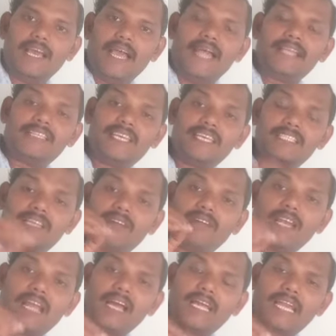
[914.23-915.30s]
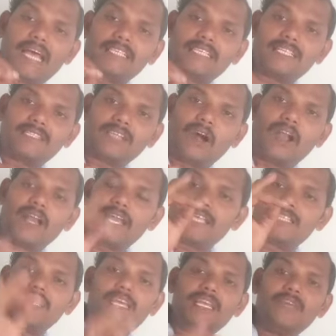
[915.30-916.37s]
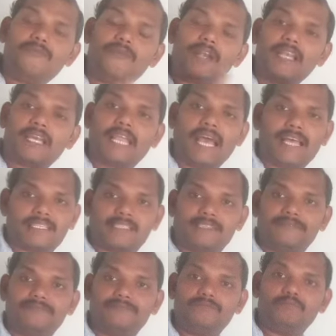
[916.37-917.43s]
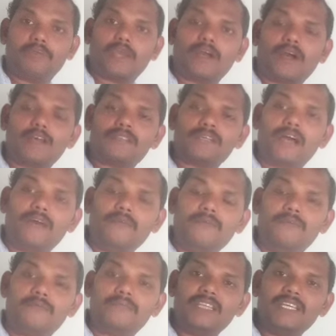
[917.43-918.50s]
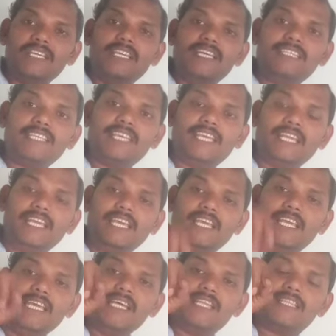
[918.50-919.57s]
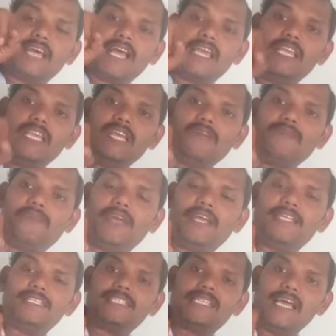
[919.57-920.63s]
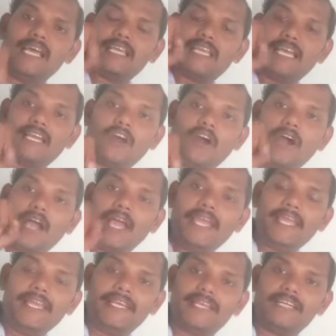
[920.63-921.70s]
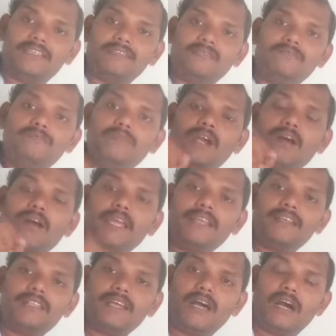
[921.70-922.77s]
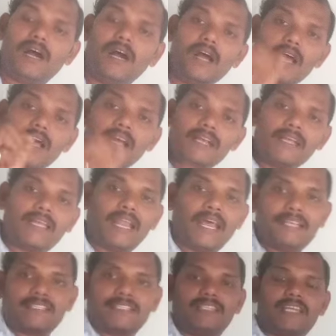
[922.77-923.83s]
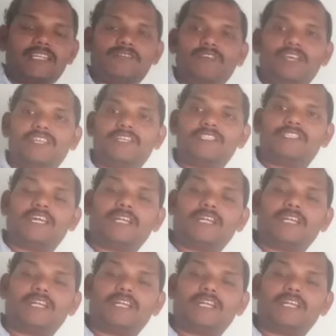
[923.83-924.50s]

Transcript: And this savanna grass is called as the elephant grass because of easily the elephants can hide behind the grass. That's why it is.